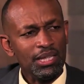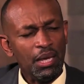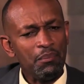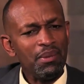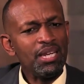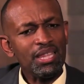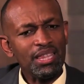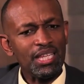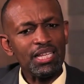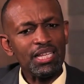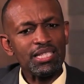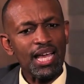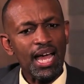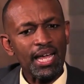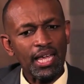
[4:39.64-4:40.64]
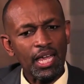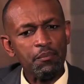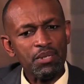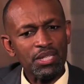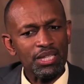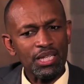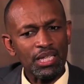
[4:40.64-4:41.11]
There are many things I
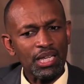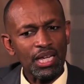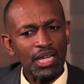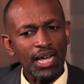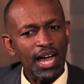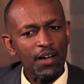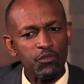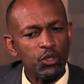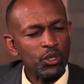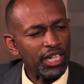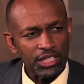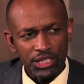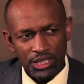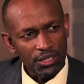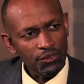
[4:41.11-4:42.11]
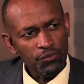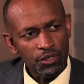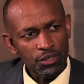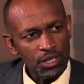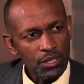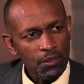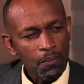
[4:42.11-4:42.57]
kept thinking I've not
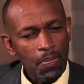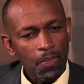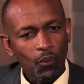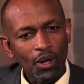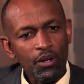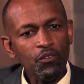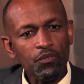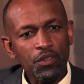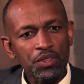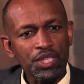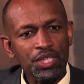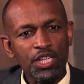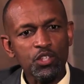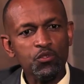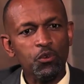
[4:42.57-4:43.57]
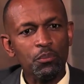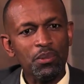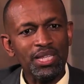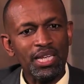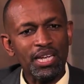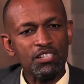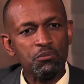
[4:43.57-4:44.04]
achieved. One of the things for
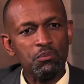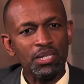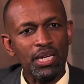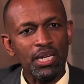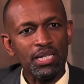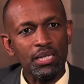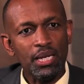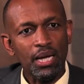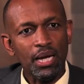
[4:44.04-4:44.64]
me that has been a